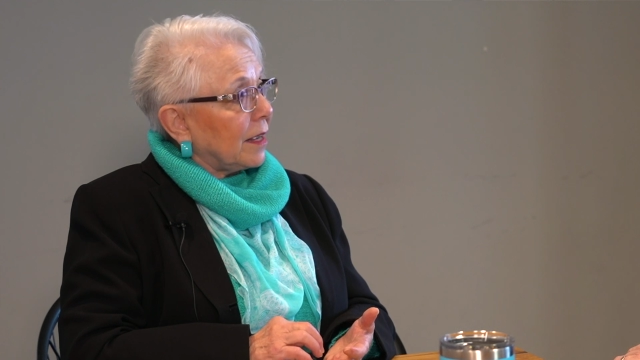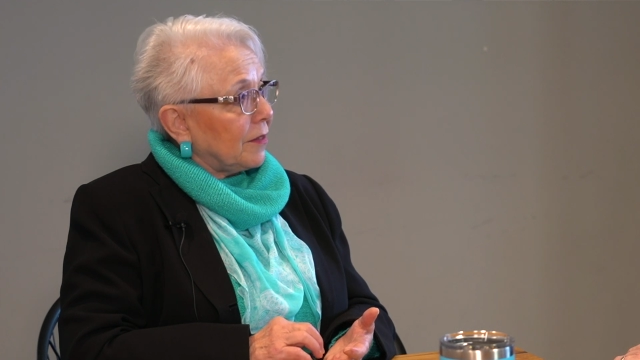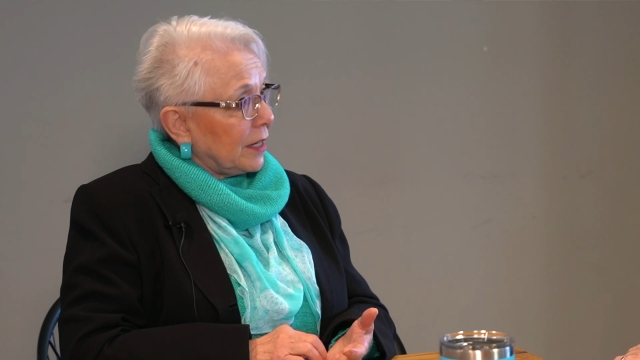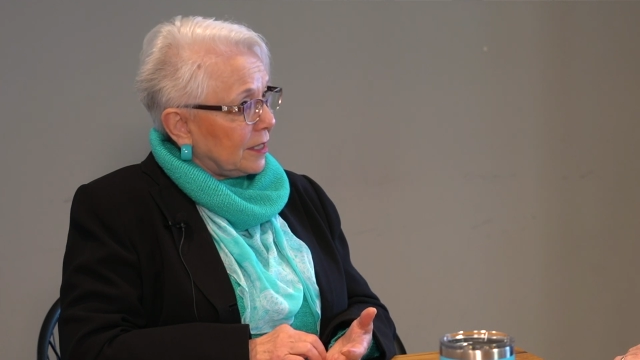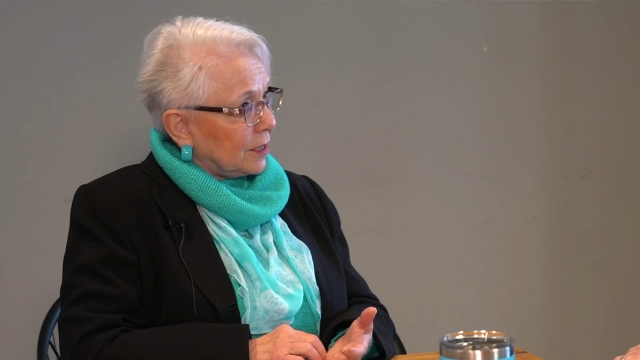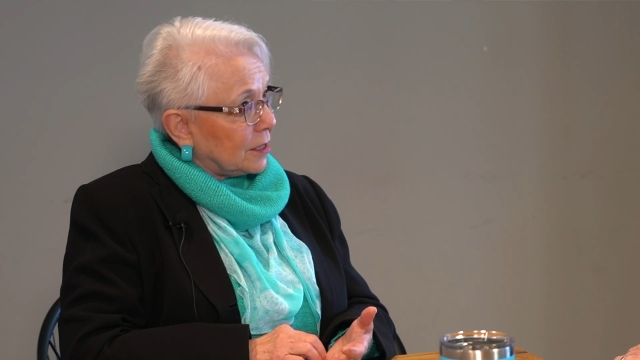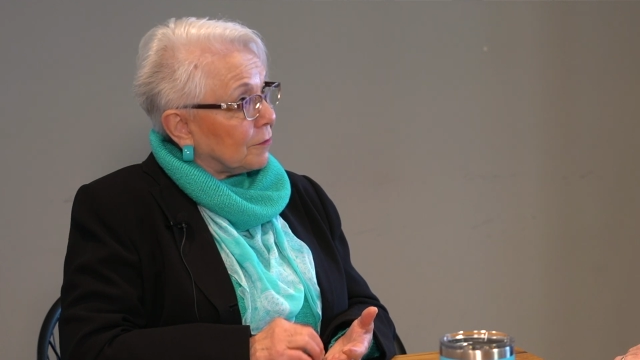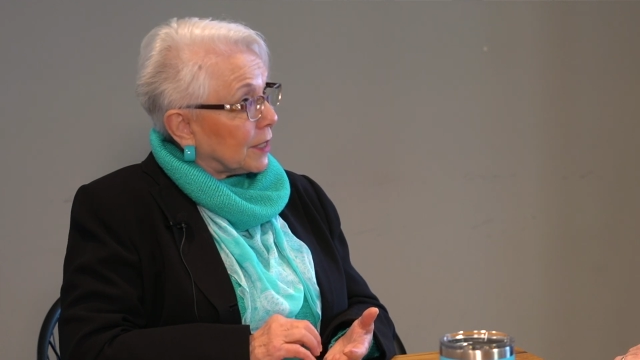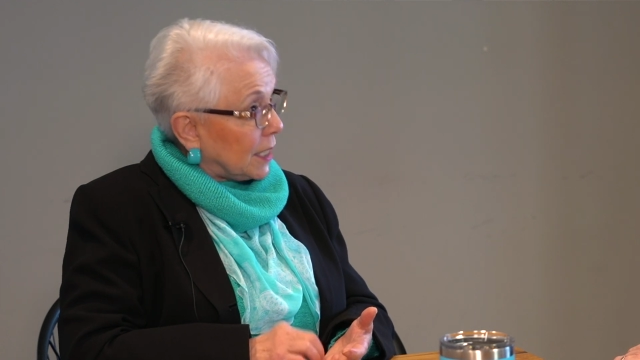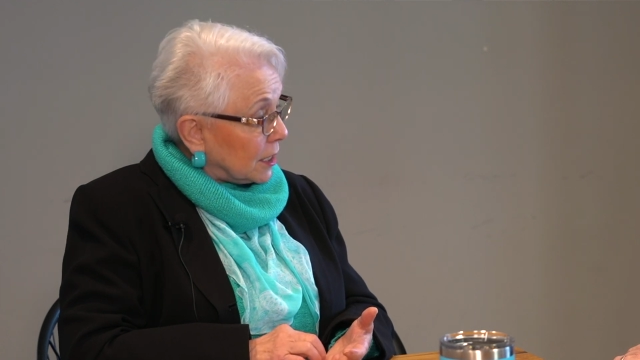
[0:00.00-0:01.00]
and they teach
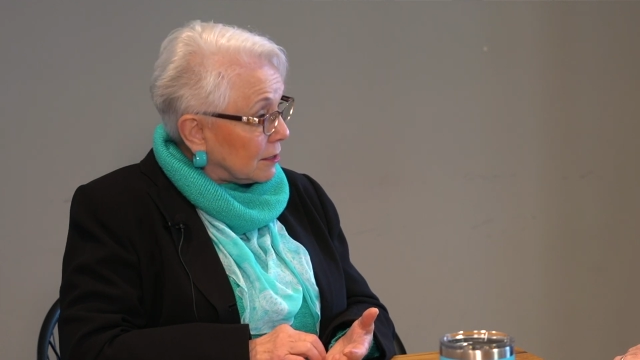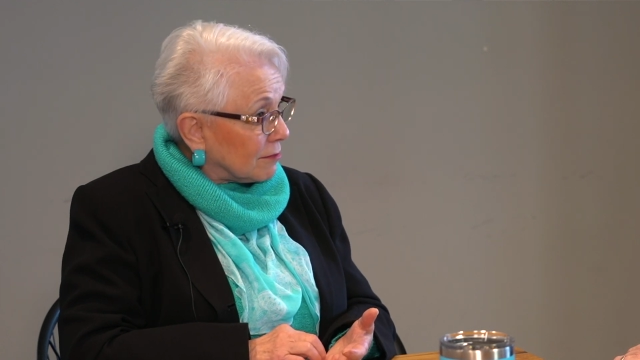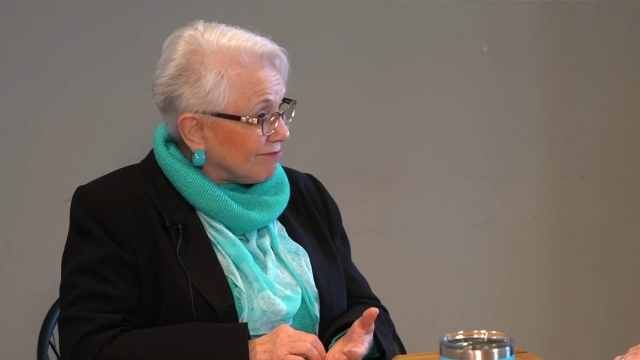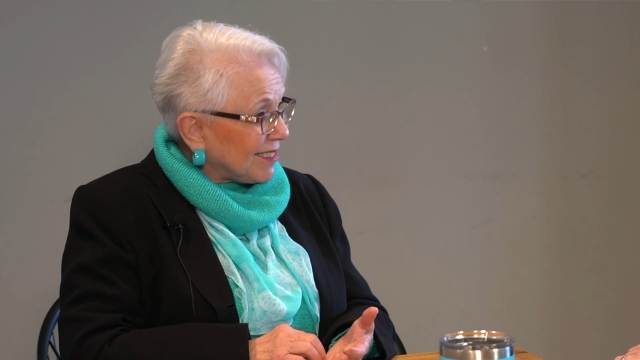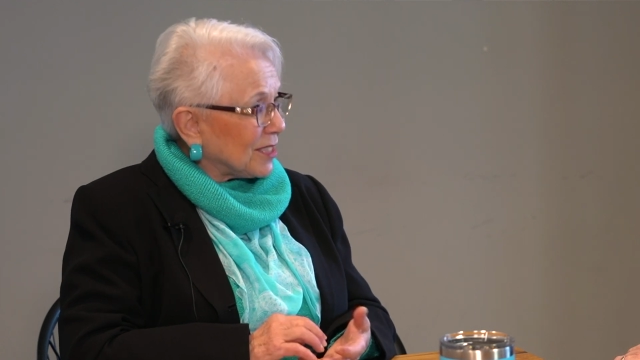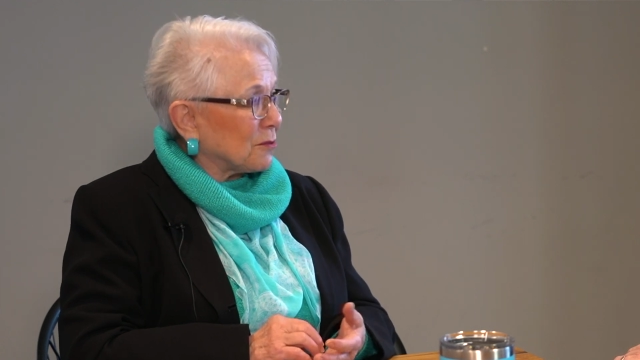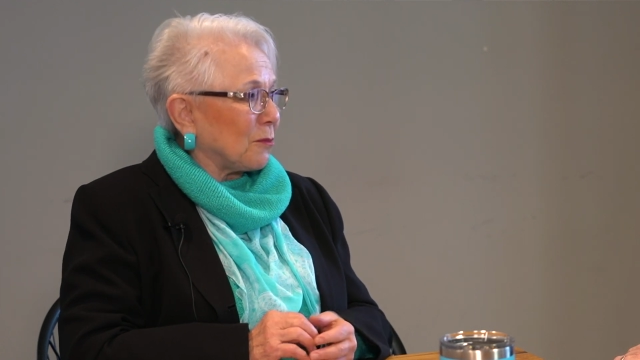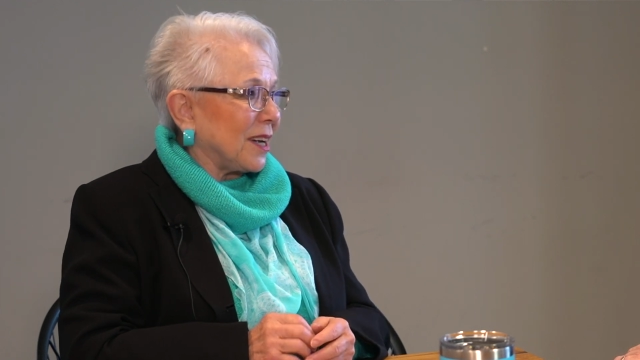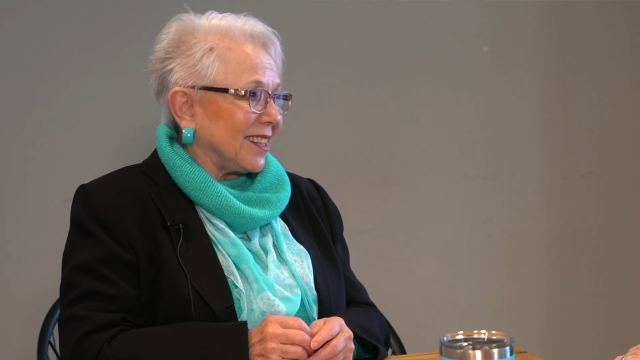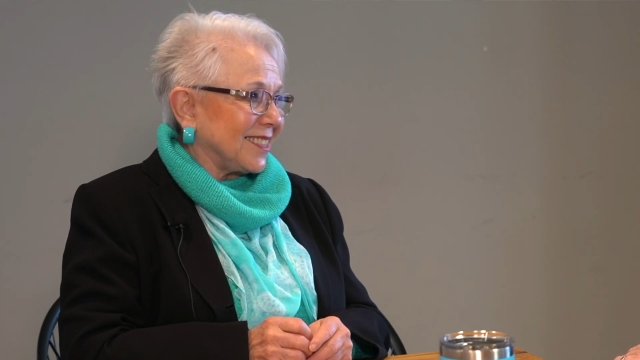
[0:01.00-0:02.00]
it for kids
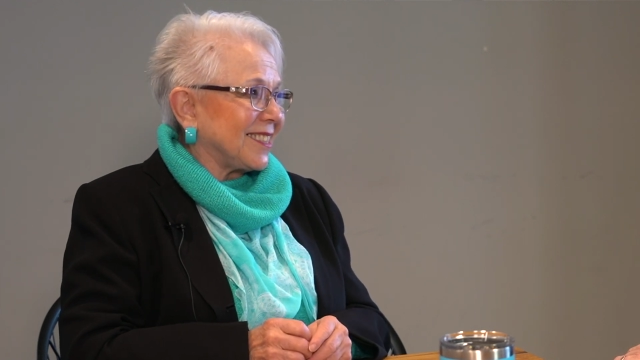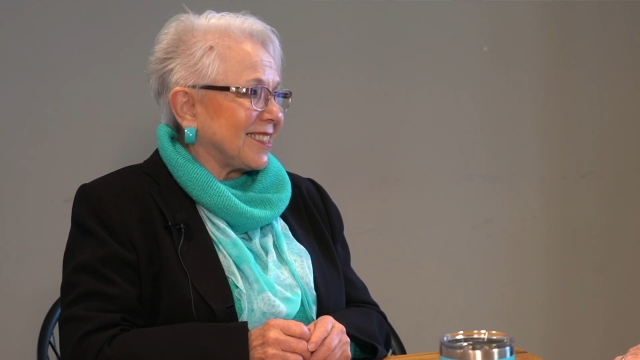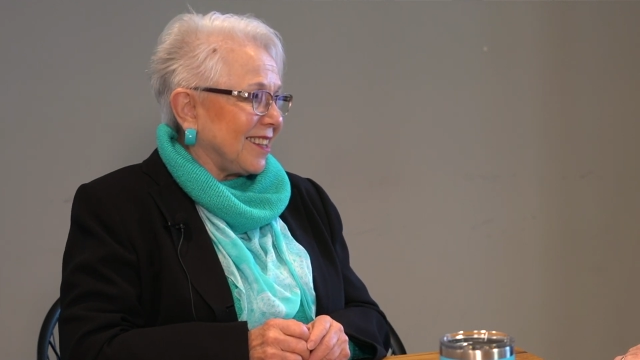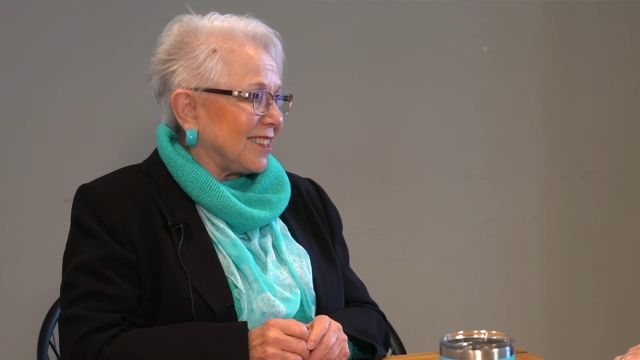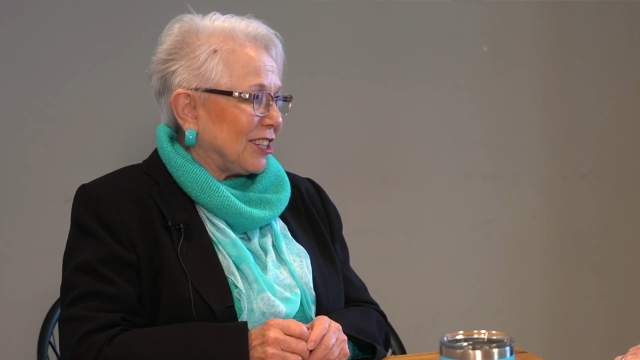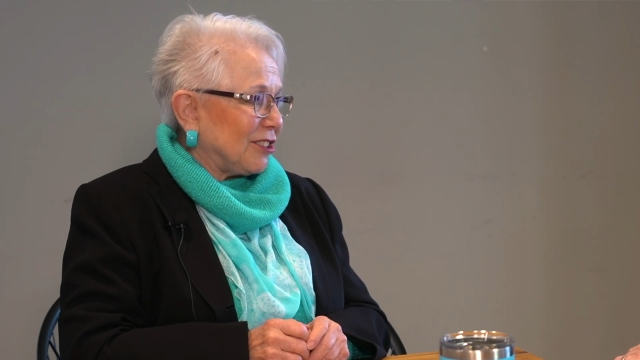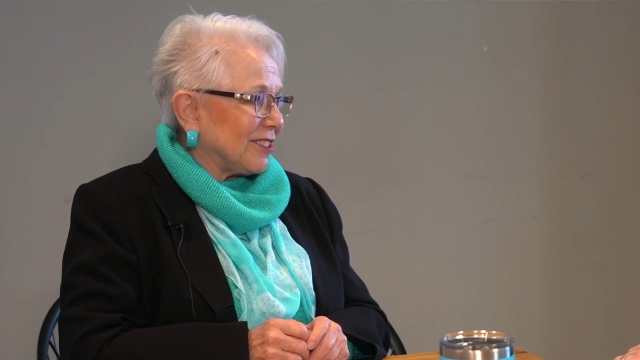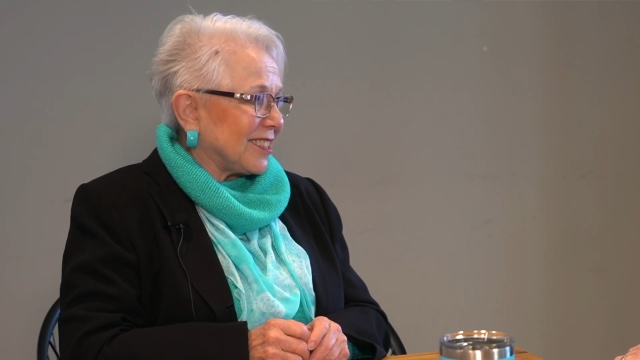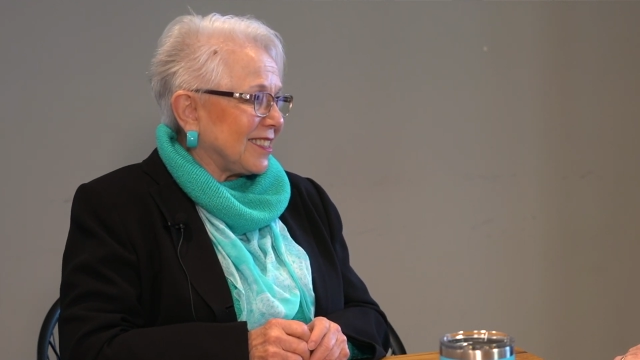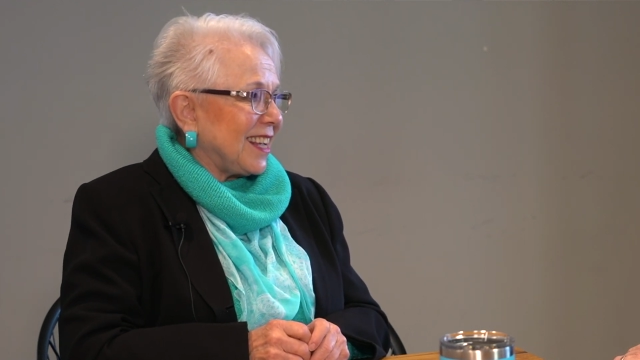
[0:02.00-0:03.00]
as well as
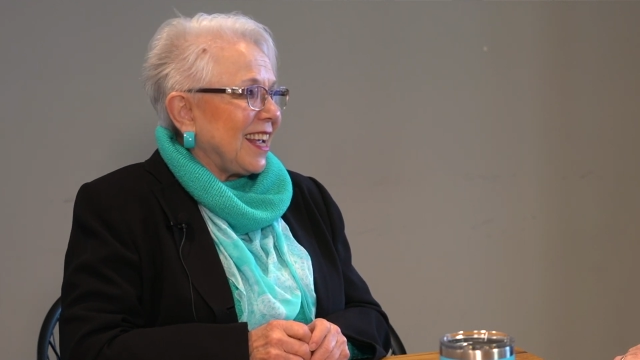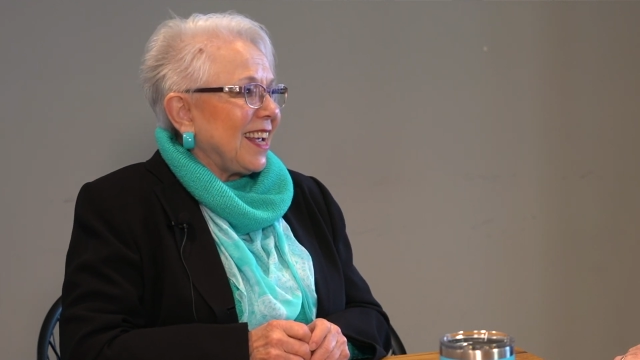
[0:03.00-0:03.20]
adults.